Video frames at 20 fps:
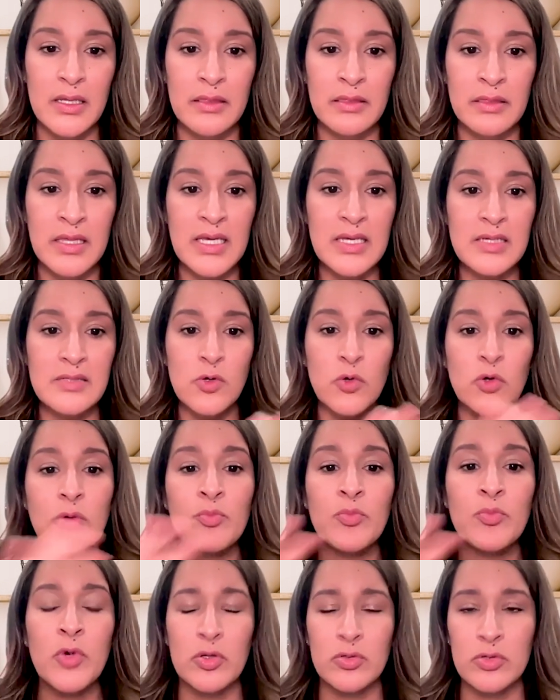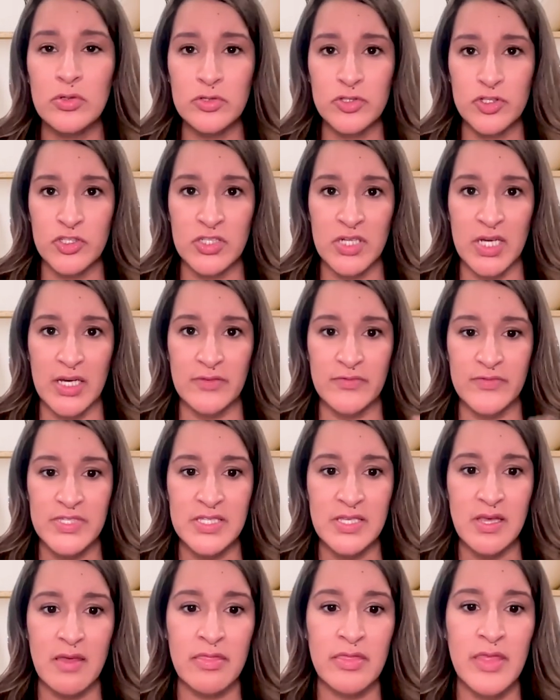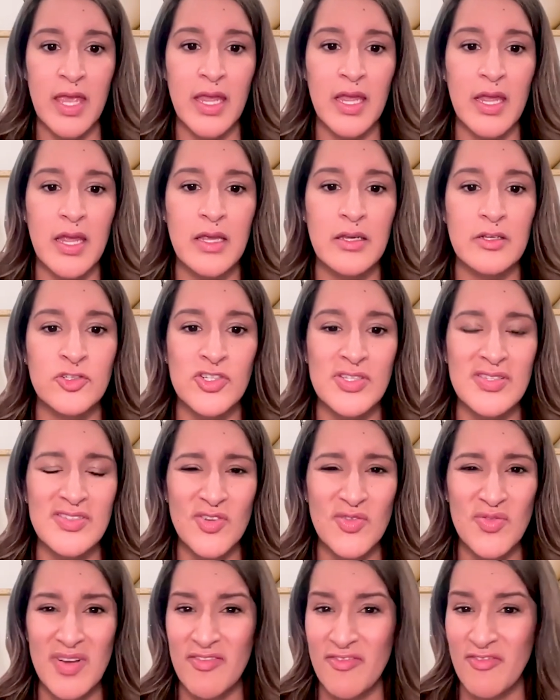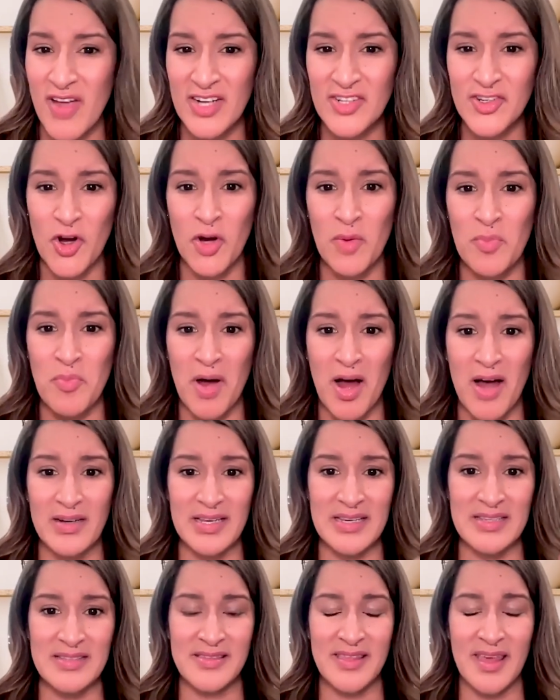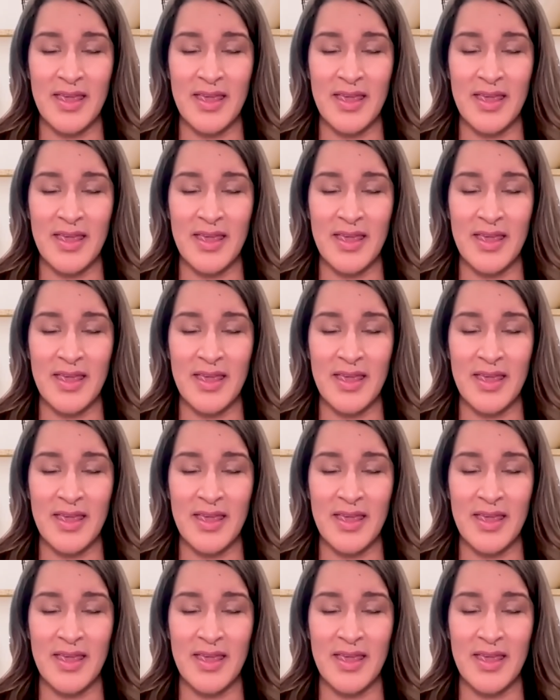these hormonal shifts, they just don't affect our bodies.